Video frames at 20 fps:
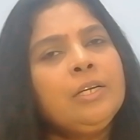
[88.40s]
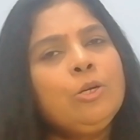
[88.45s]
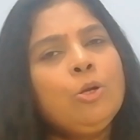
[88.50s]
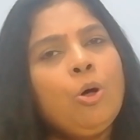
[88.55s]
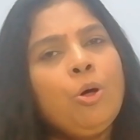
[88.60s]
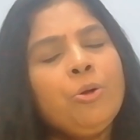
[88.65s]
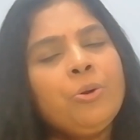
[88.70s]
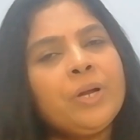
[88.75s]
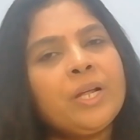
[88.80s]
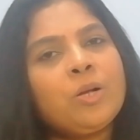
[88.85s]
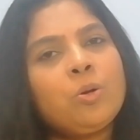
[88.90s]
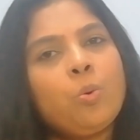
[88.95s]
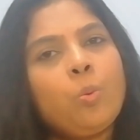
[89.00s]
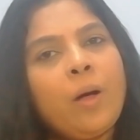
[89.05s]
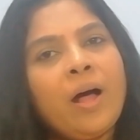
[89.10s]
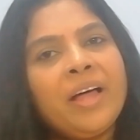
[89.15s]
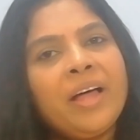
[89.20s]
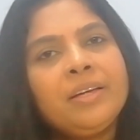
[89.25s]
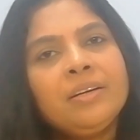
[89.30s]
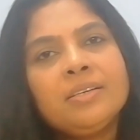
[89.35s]
law
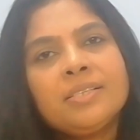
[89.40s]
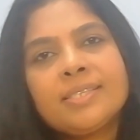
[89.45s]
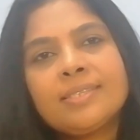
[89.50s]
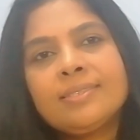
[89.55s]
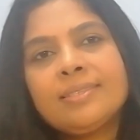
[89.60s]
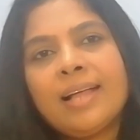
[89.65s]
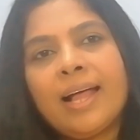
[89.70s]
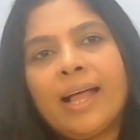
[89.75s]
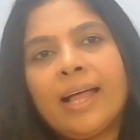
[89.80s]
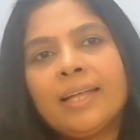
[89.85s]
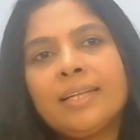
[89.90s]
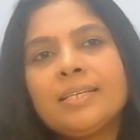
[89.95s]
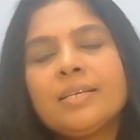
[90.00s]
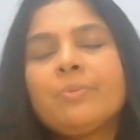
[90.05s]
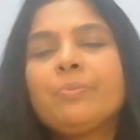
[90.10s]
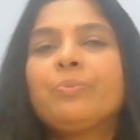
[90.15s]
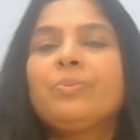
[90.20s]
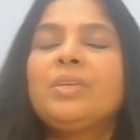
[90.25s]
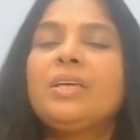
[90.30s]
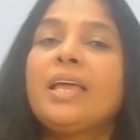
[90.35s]
requires that
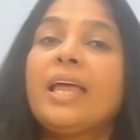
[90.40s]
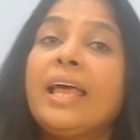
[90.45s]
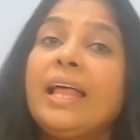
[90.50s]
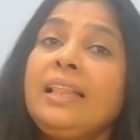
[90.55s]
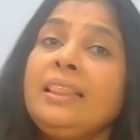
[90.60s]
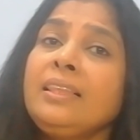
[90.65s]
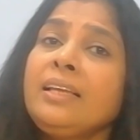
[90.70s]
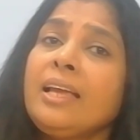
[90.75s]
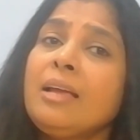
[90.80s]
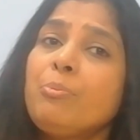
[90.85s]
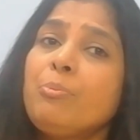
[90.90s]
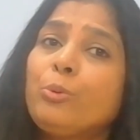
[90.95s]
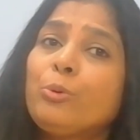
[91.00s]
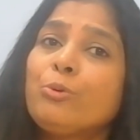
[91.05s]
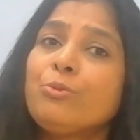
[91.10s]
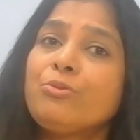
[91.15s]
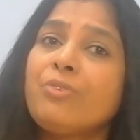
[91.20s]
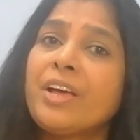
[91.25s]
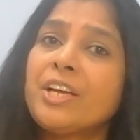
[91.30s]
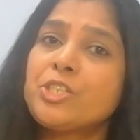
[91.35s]
the healthcare
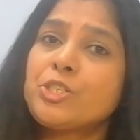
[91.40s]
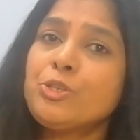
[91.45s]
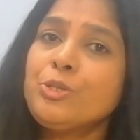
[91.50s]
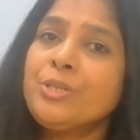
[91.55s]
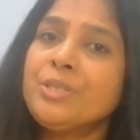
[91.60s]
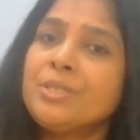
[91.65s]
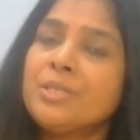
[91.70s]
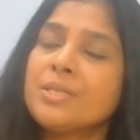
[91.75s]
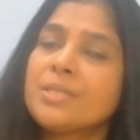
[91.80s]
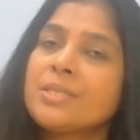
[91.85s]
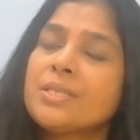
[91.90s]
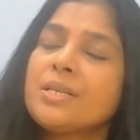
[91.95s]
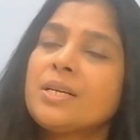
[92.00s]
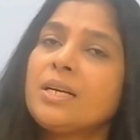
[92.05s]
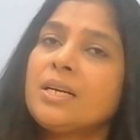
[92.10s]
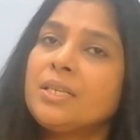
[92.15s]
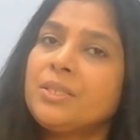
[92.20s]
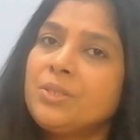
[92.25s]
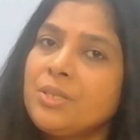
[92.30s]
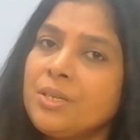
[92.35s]
professionals
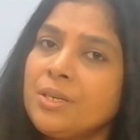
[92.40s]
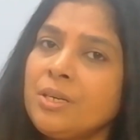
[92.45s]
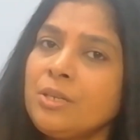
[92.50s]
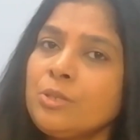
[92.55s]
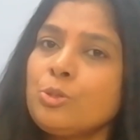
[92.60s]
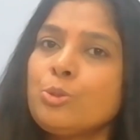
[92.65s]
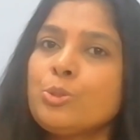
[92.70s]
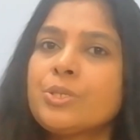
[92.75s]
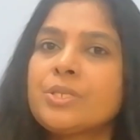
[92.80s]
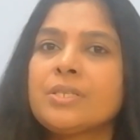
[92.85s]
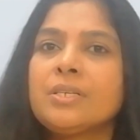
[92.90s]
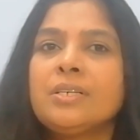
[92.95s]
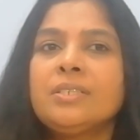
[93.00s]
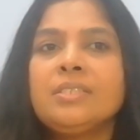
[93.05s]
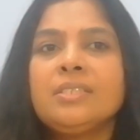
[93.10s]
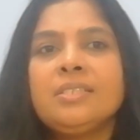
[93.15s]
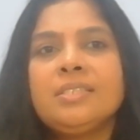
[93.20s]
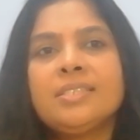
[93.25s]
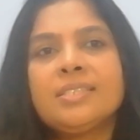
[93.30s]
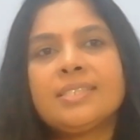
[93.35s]
adhere to
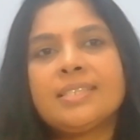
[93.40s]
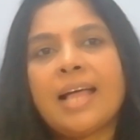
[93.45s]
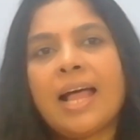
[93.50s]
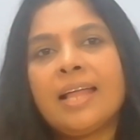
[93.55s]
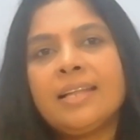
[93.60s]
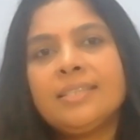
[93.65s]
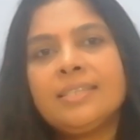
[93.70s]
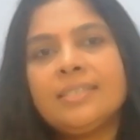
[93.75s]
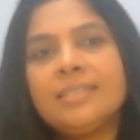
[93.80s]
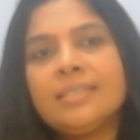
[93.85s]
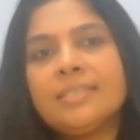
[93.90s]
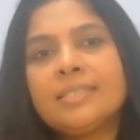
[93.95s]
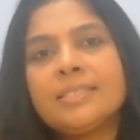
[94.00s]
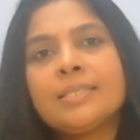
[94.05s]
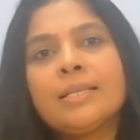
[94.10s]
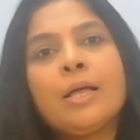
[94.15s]
certain standards